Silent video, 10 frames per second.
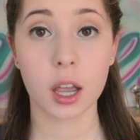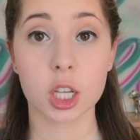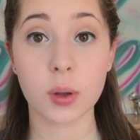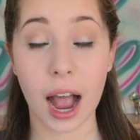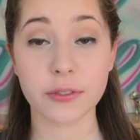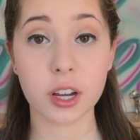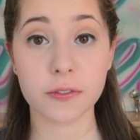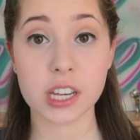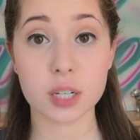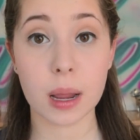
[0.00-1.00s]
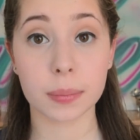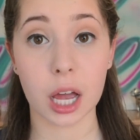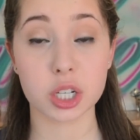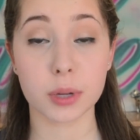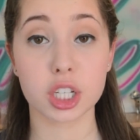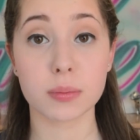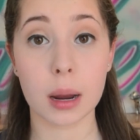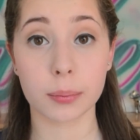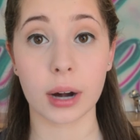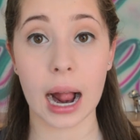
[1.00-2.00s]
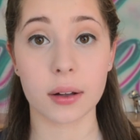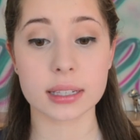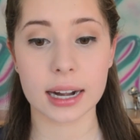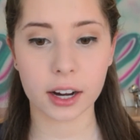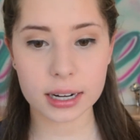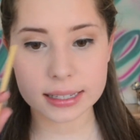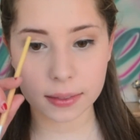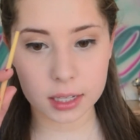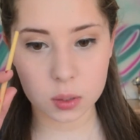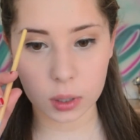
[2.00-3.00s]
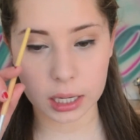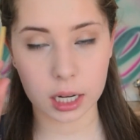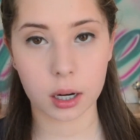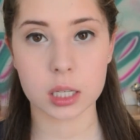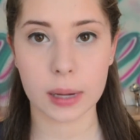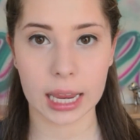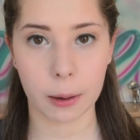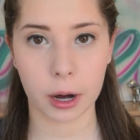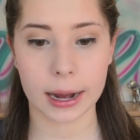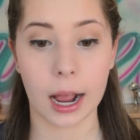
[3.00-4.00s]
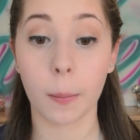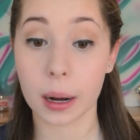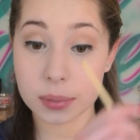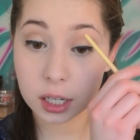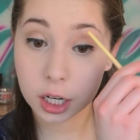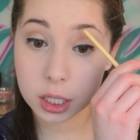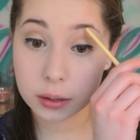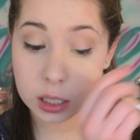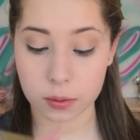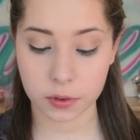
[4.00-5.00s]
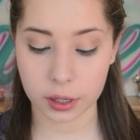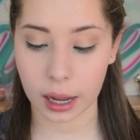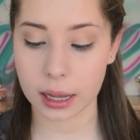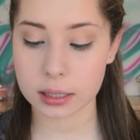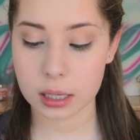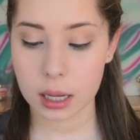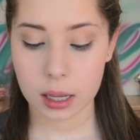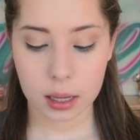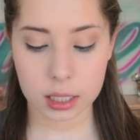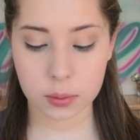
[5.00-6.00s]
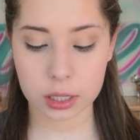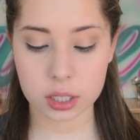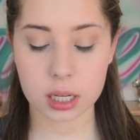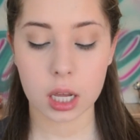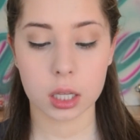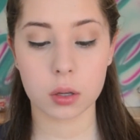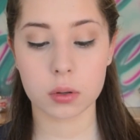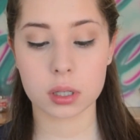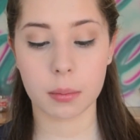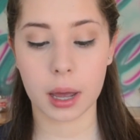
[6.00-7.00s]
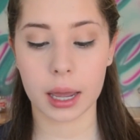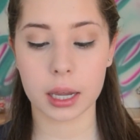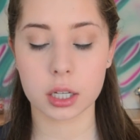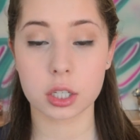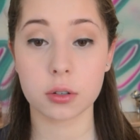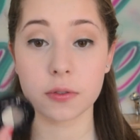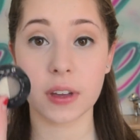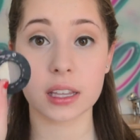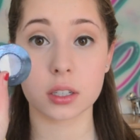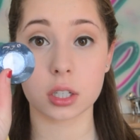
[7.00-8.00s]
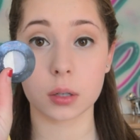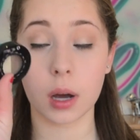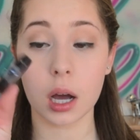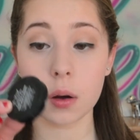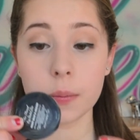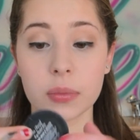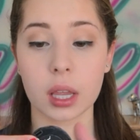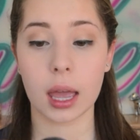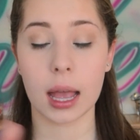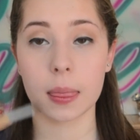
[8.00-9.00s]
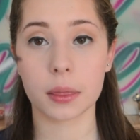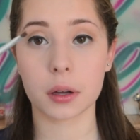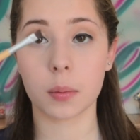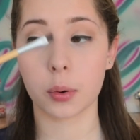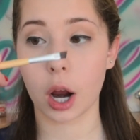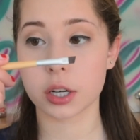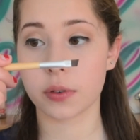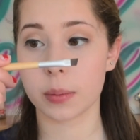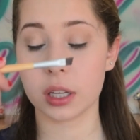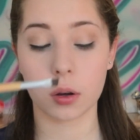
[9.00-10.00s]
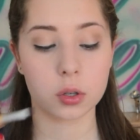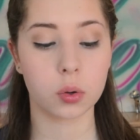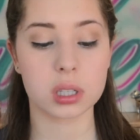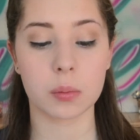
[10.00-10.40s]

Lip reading: So after I finish my blush, I'm going to do my brows. And I already did this one here because my camera cut out. But I'm still going to do this one for you guys. And so I just use my Too Faced Duo and little brush from Eco Tools.